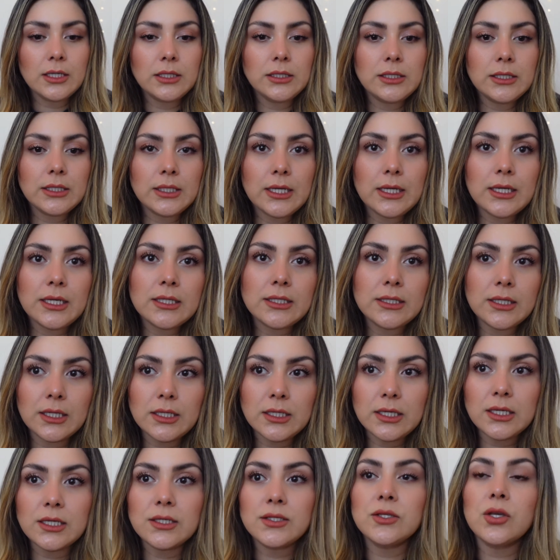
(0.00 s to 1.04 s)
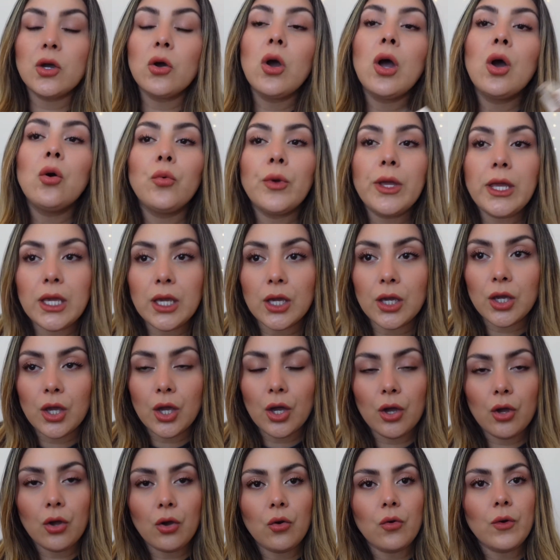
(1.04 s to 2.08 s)
Today is Sunday, so a week
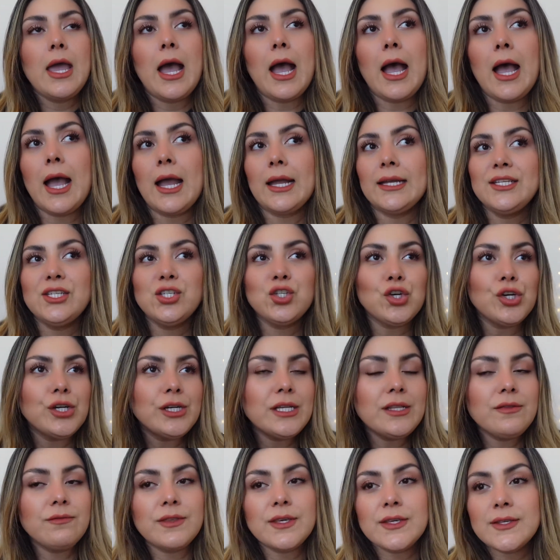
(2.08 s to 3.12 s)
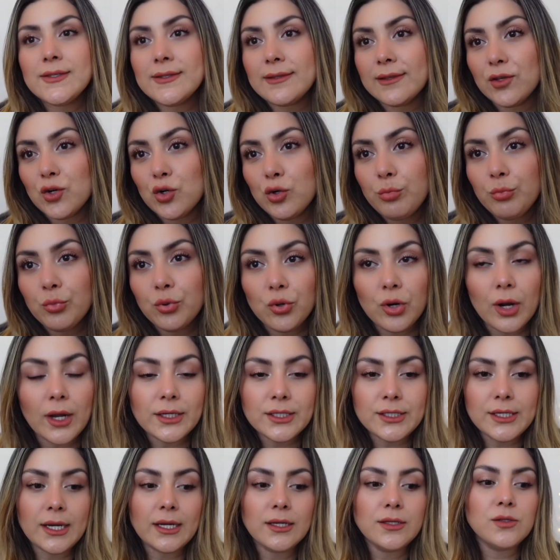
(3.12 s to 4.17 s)
ago. I started this little
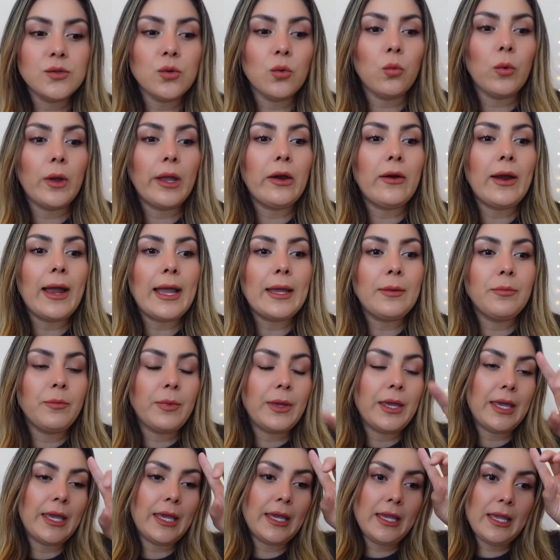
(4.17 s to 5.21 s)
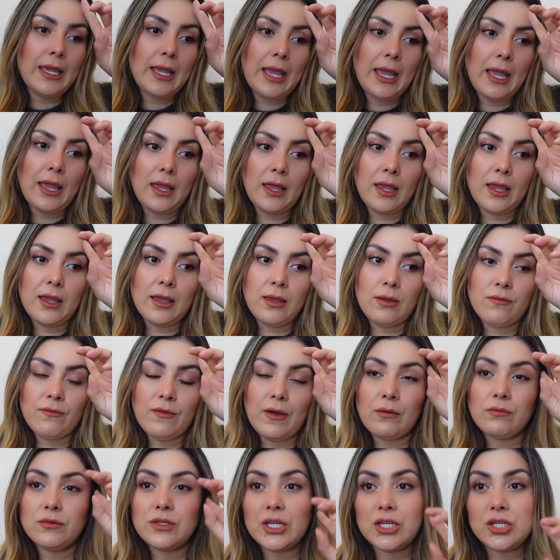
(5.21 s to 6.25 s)
project where I pick a
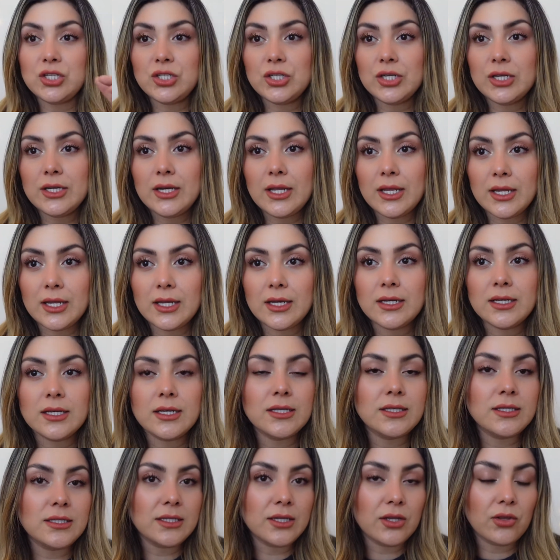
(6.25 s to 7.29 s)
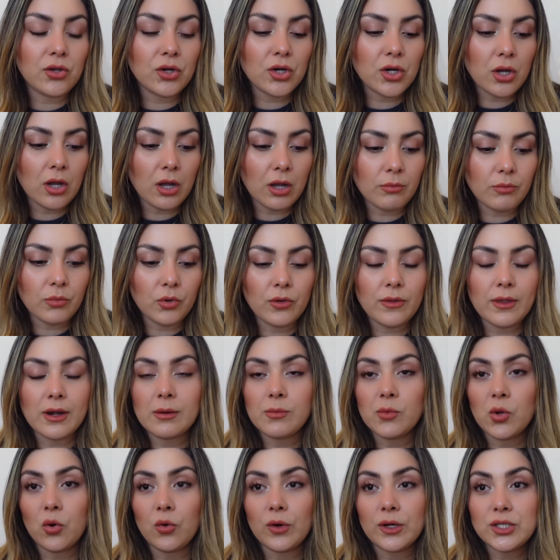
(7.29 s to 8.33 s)
foundation and concealer combo that
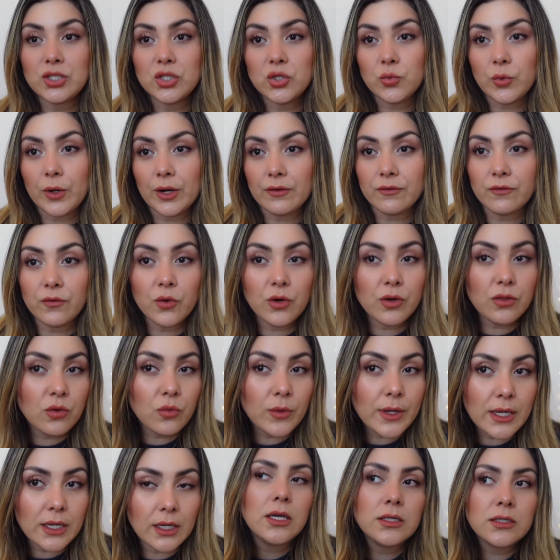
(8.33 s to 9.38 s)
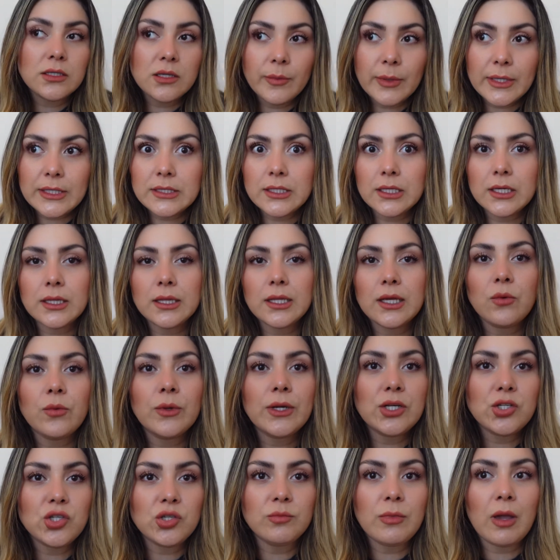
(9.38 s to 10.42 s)
I'm going to wear for the week. So basically,
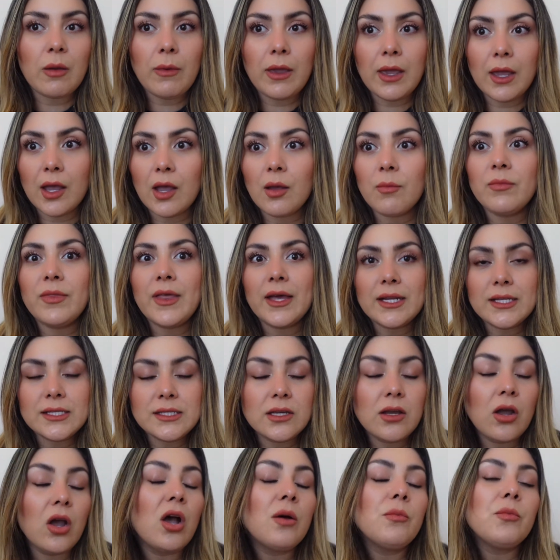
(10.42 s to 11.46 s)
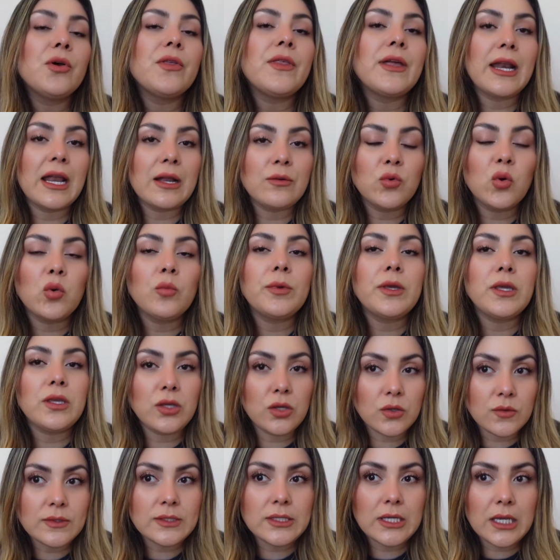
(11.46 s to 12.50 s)
when I do my makeup, that is a combo that I will be
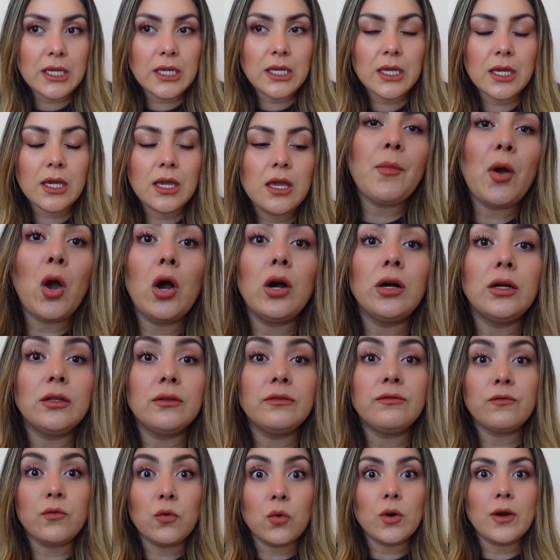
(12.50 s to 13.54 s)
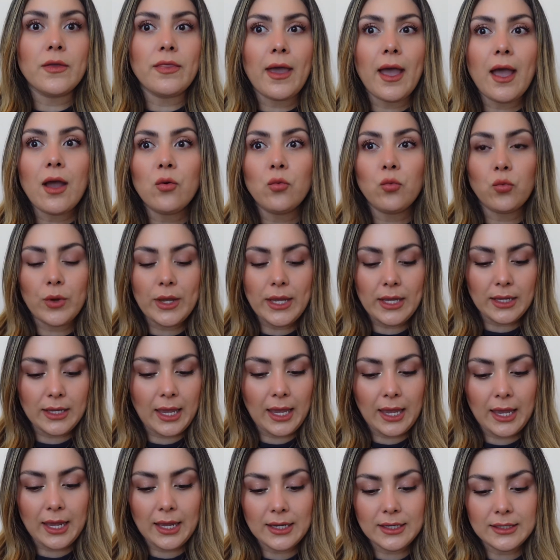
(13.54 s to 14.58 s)
using all for that week.
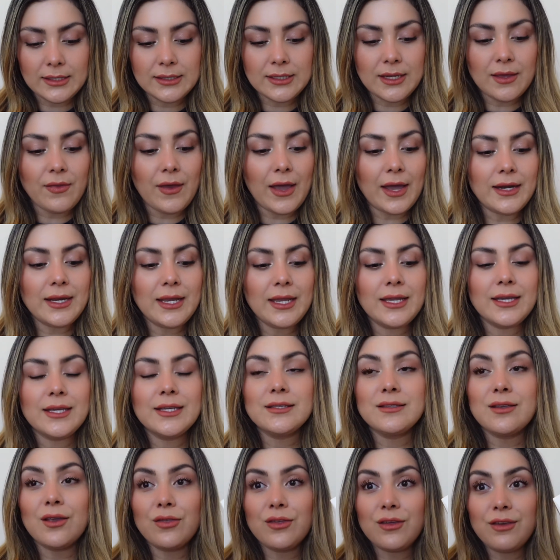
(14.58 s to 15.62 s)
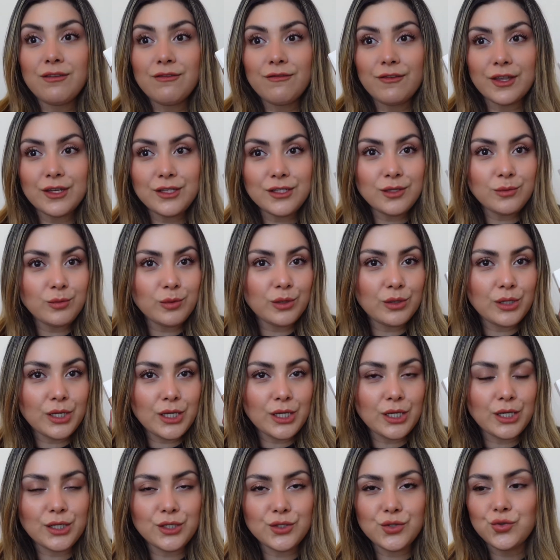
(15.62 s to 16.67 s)
And that is the Fenty
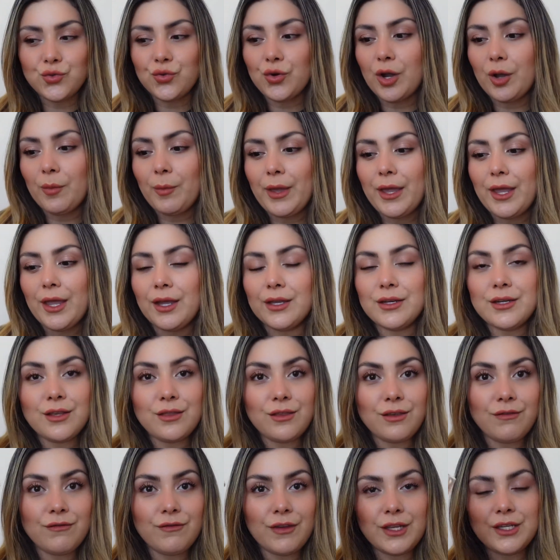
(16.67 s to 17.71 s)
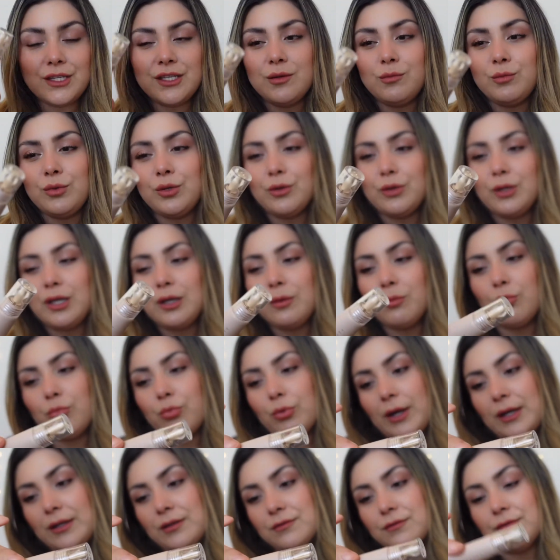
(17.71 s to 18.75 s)
Beauty Ease Drop and the Fenty Beauty
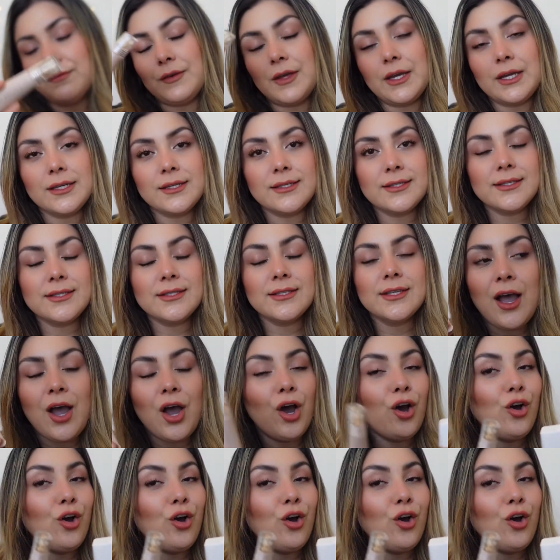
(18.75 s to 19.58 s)
Bright Fix.